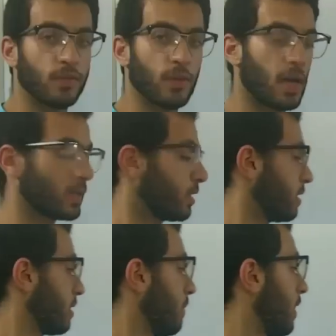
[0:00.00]
of oxygen
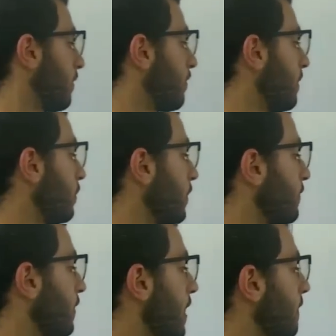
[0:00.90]
is about
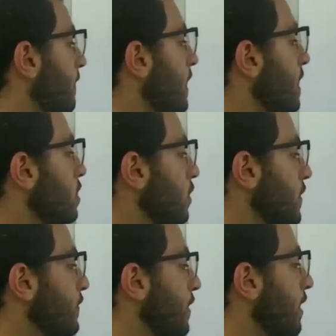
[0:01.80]
3.5, so
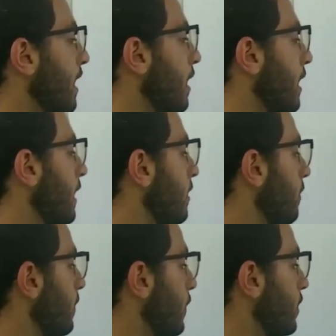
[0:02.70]
it's very high
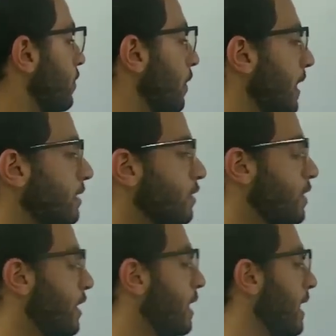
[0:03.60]
compared to
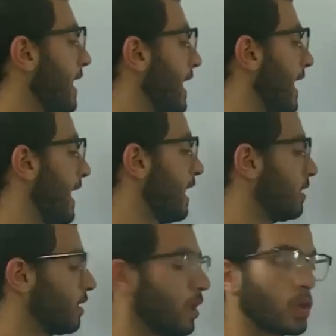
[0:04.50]
hydrogen,
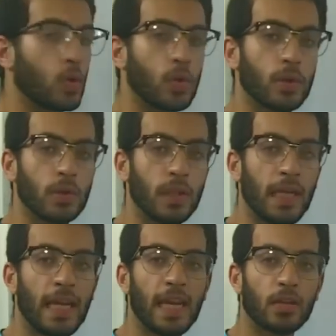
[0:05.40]
and
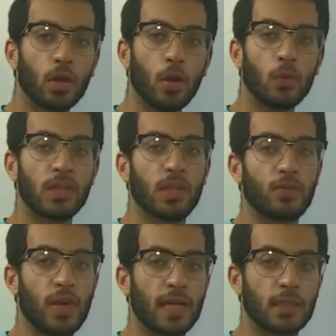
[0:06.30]
accordingly it always
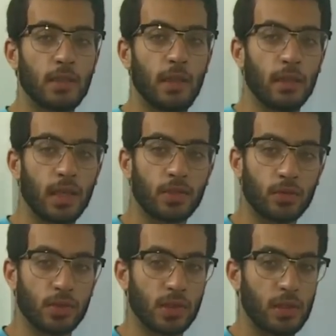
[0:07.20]
attracts the
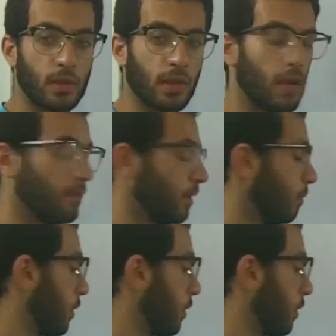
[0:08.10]
electrons in the covalent